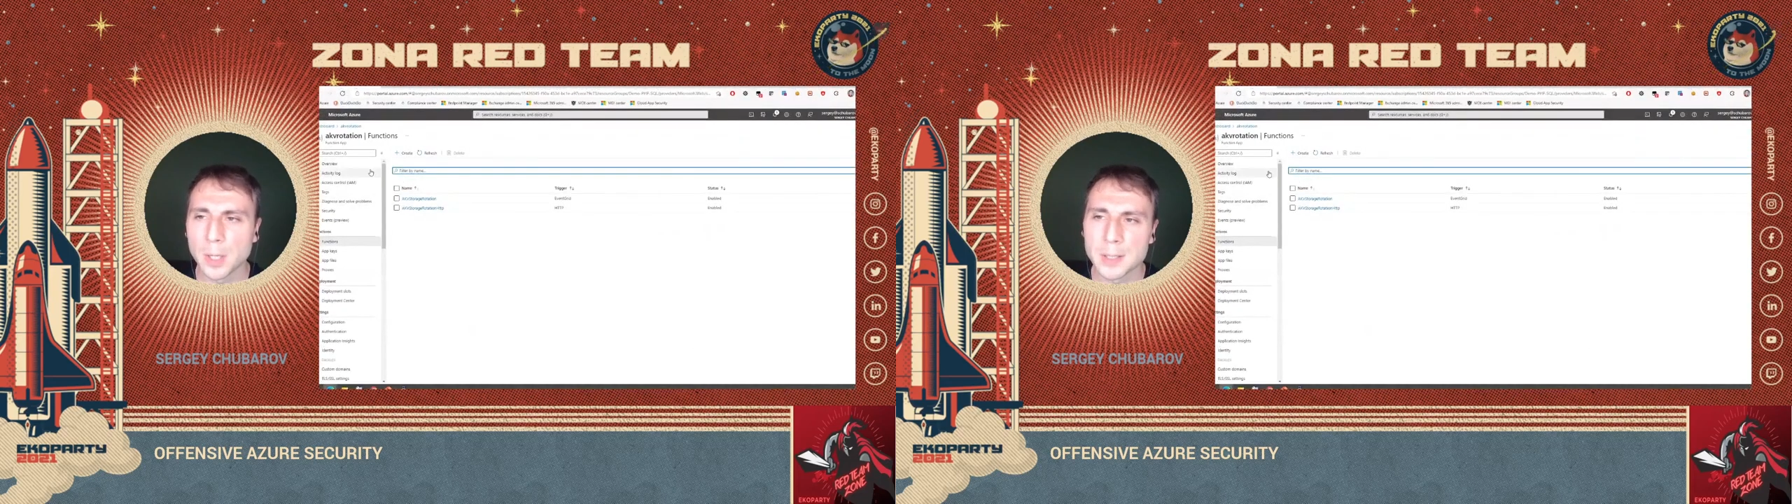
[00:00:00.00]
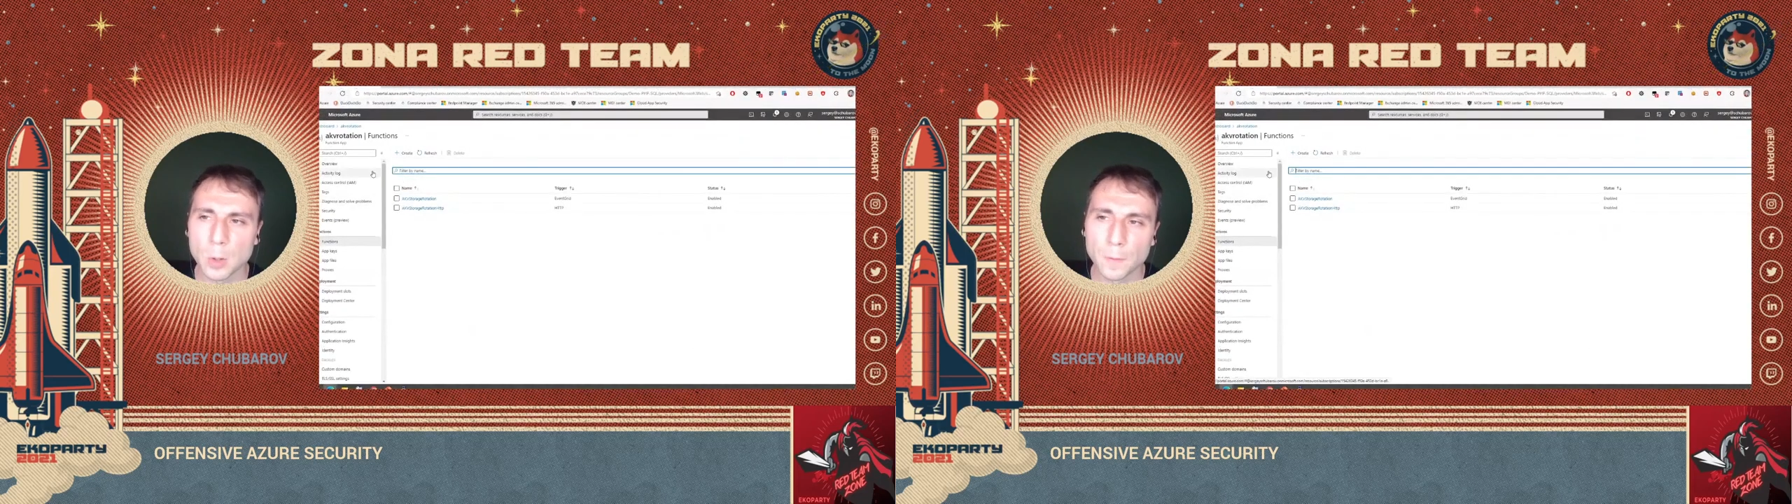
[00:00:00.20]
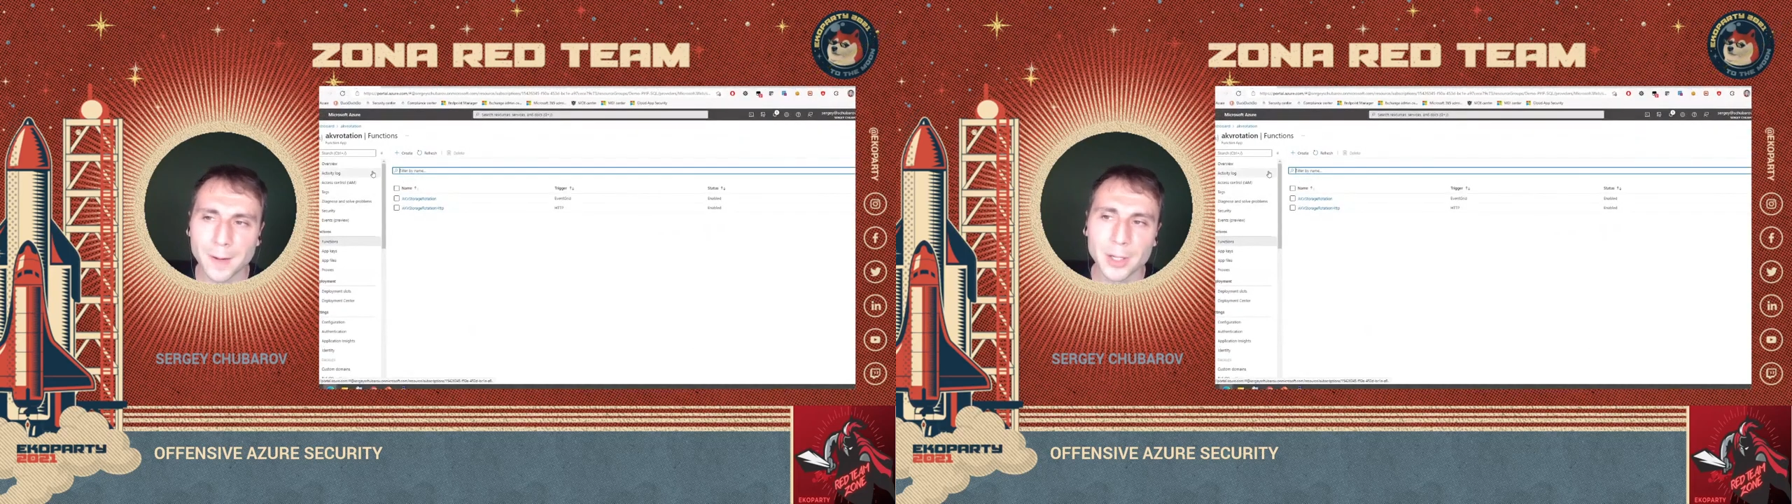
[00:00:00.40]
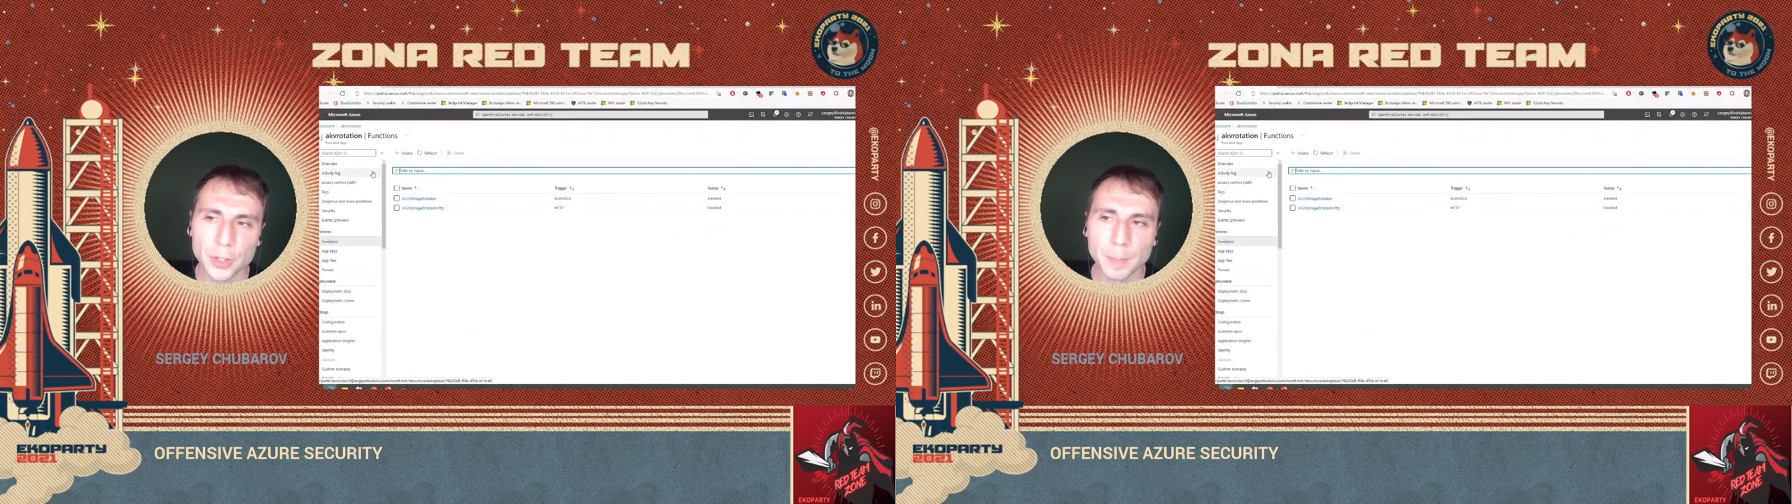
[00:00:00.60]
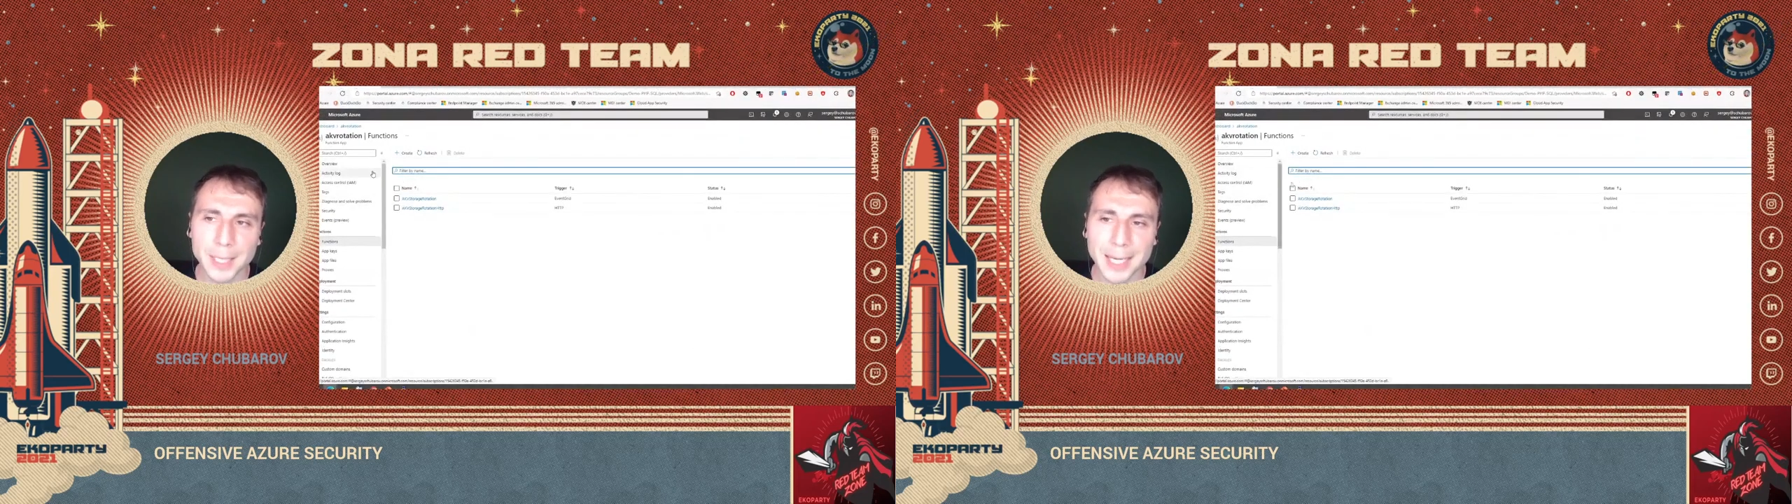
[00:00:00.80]
called
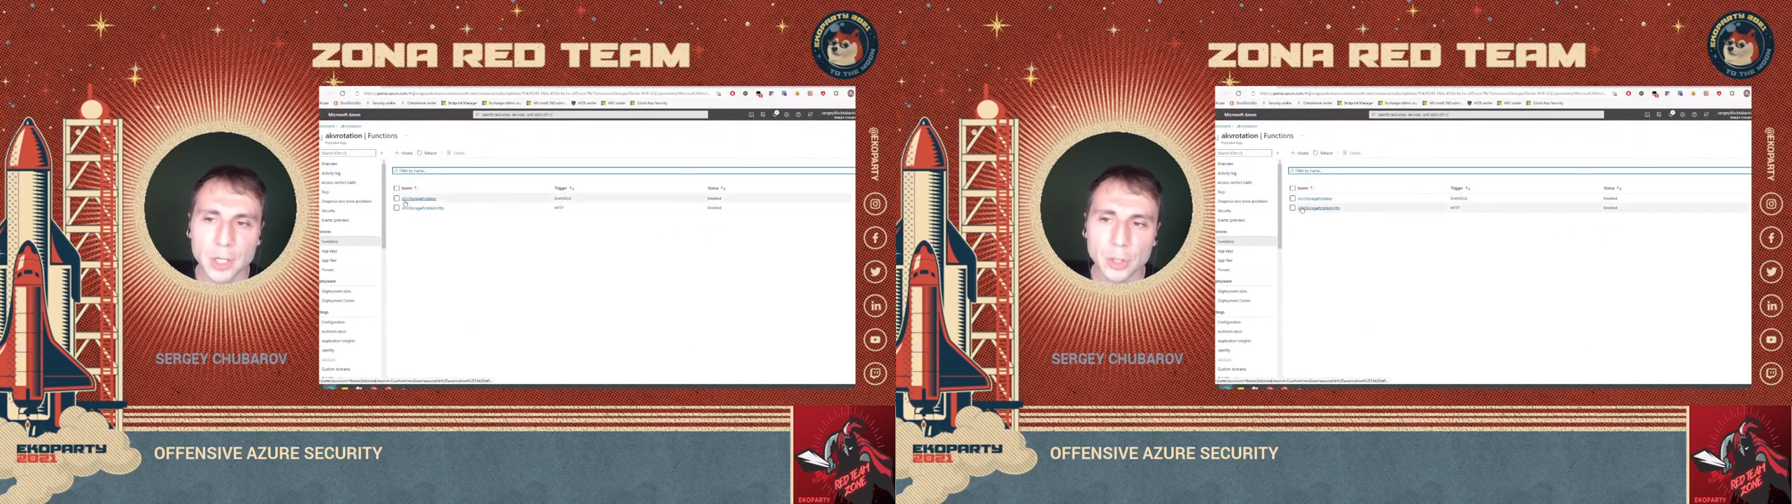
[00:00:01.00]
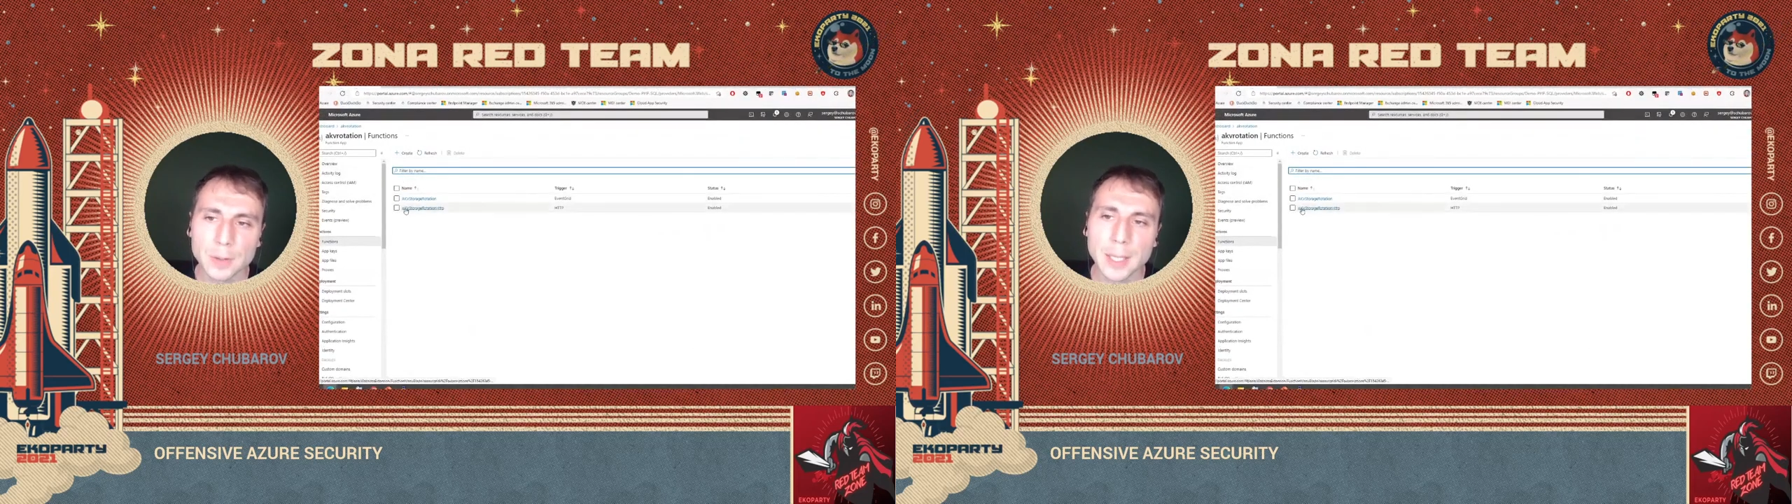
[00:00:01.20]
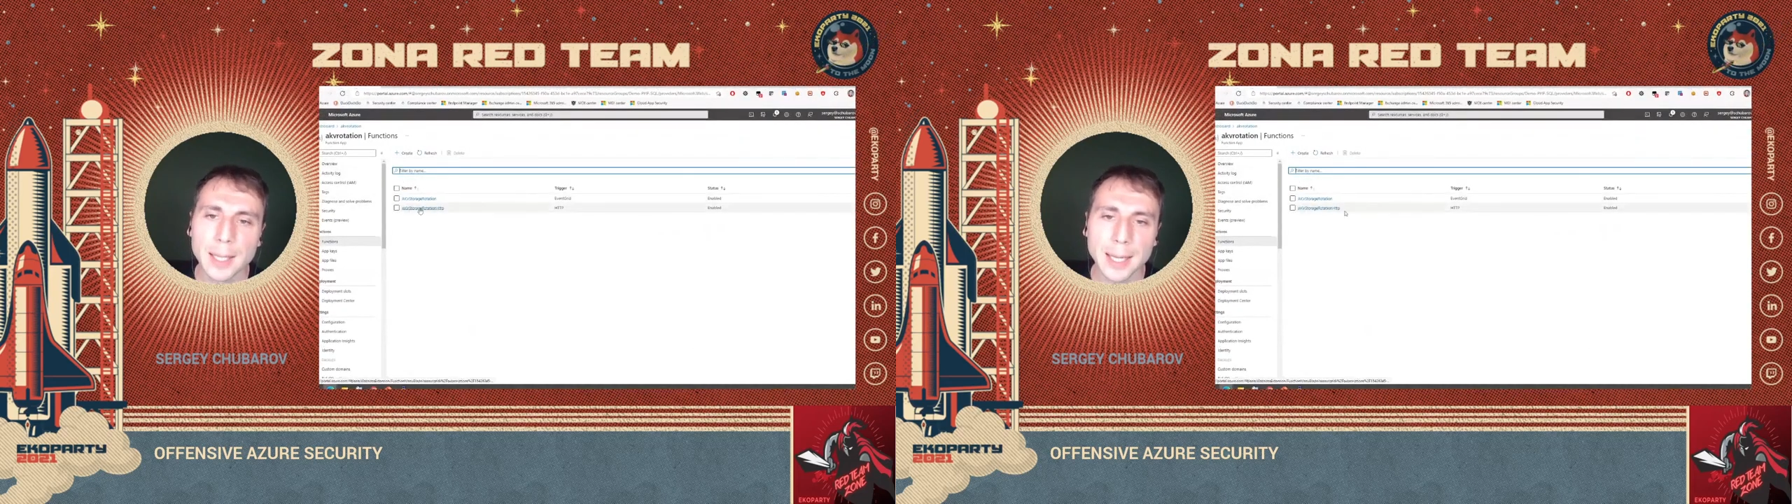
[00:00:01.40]
function application.